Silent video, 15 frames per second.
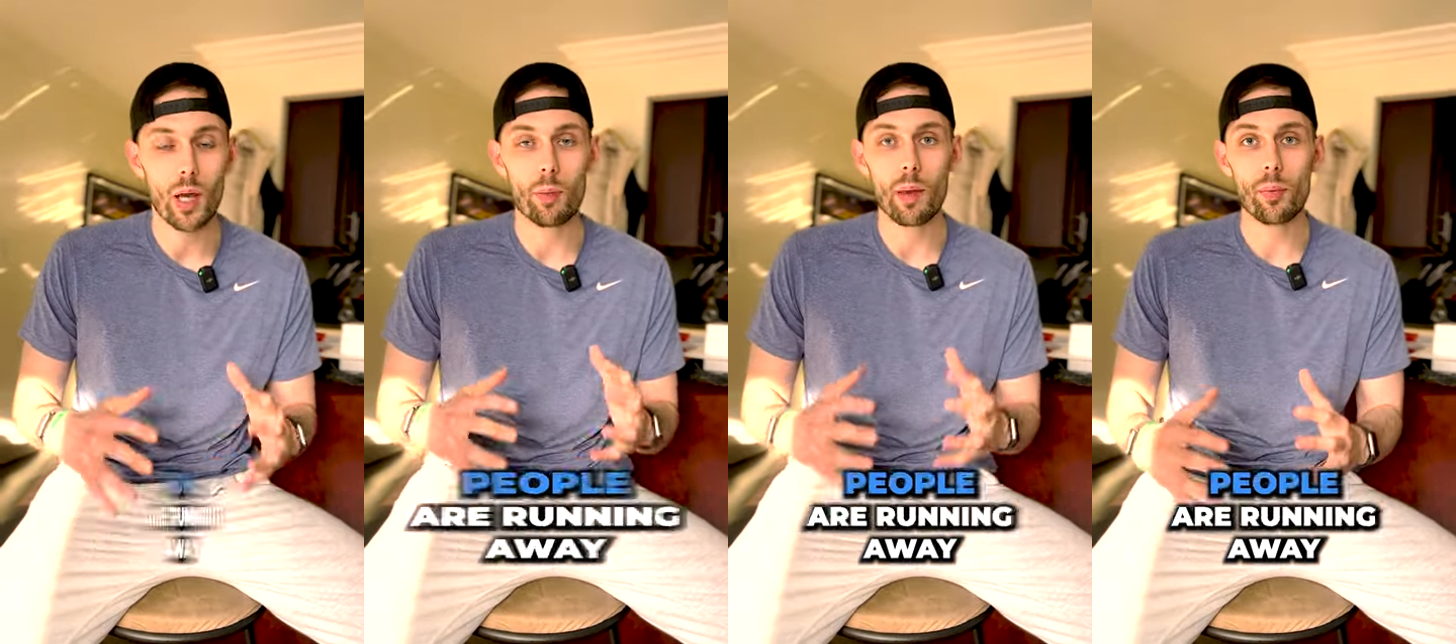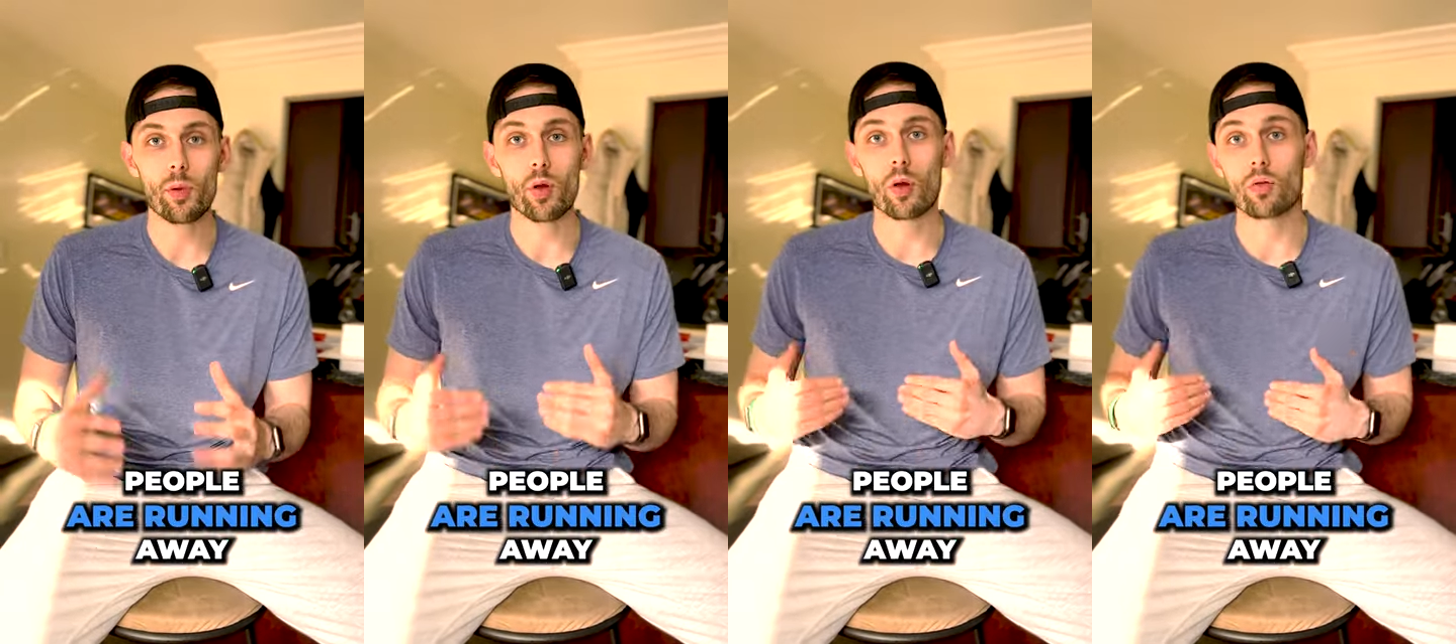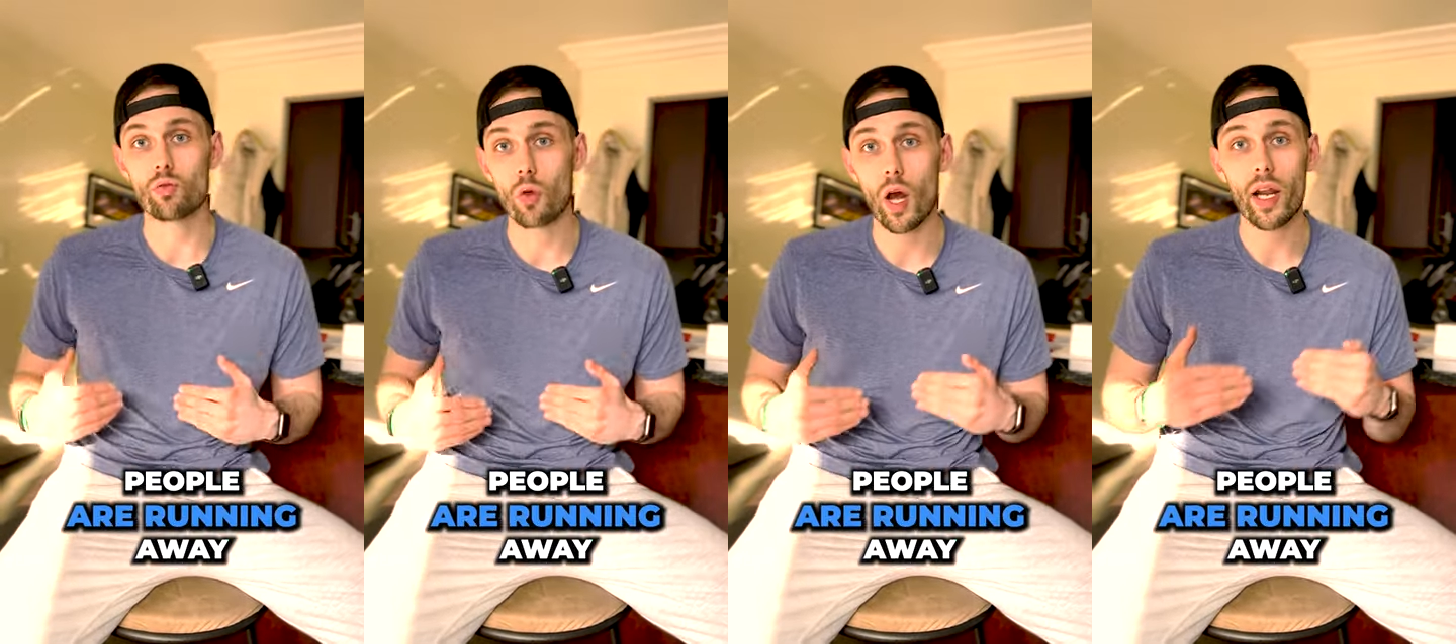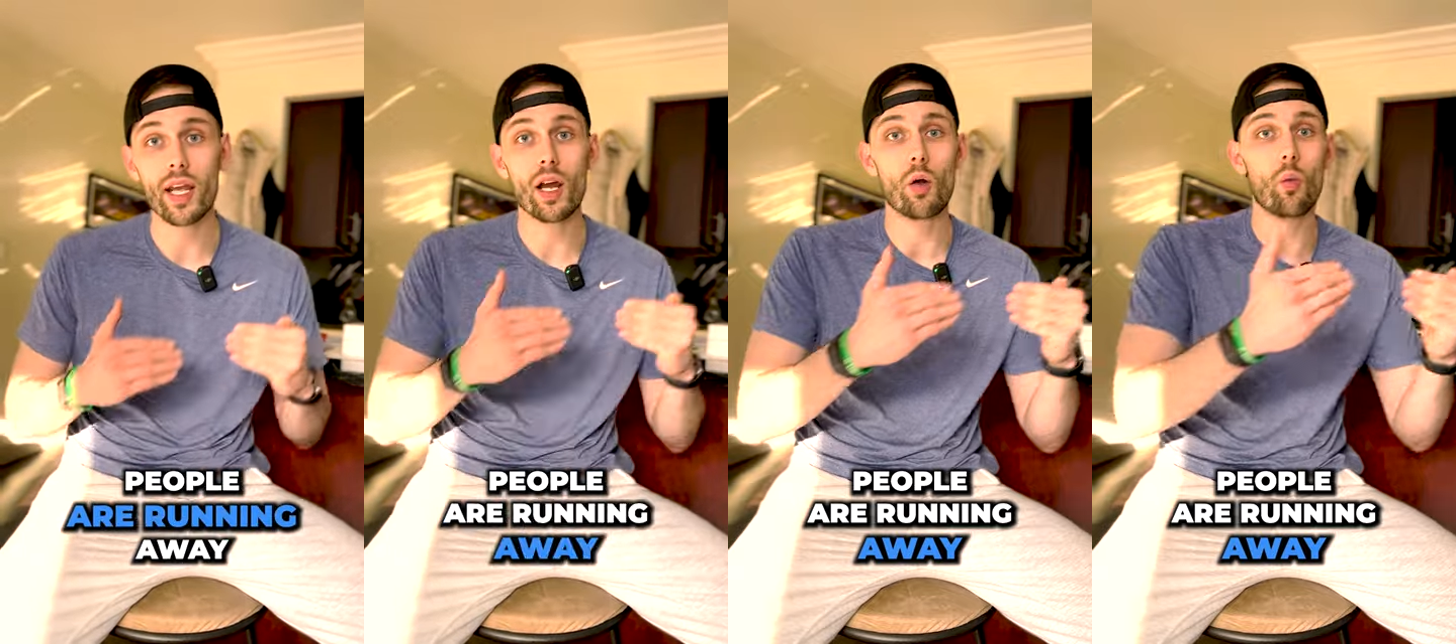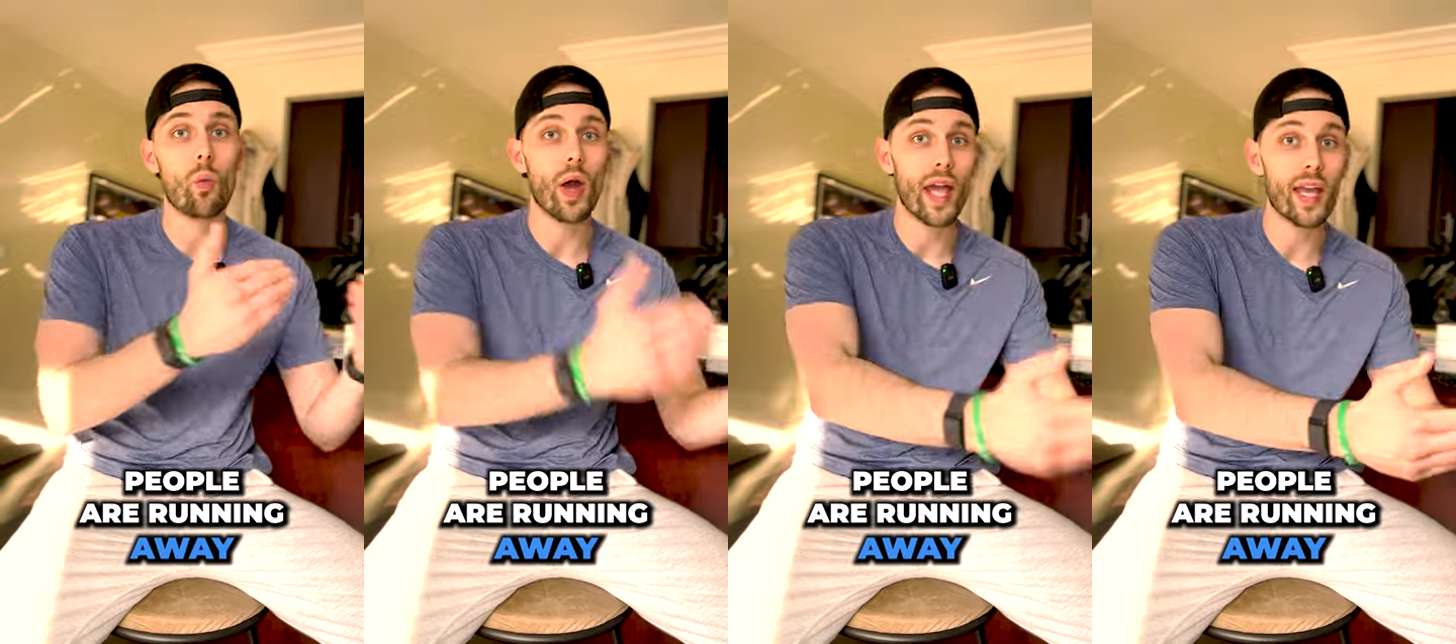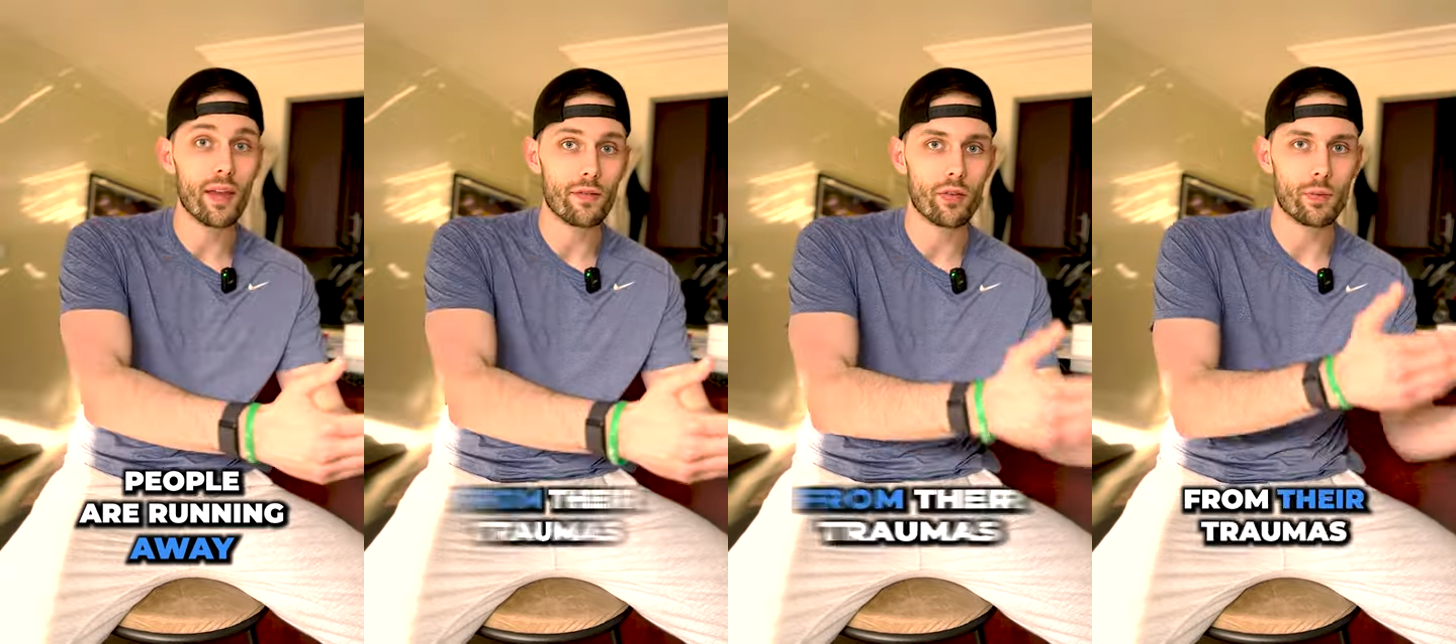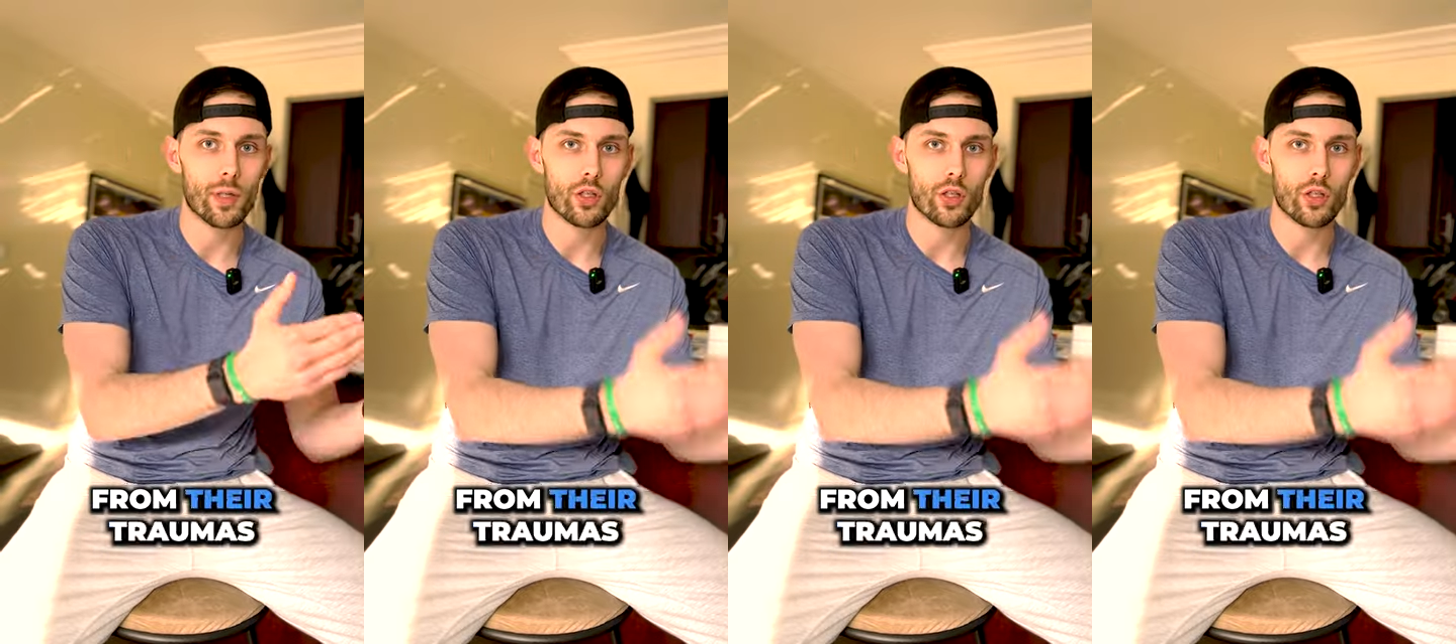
people are running away from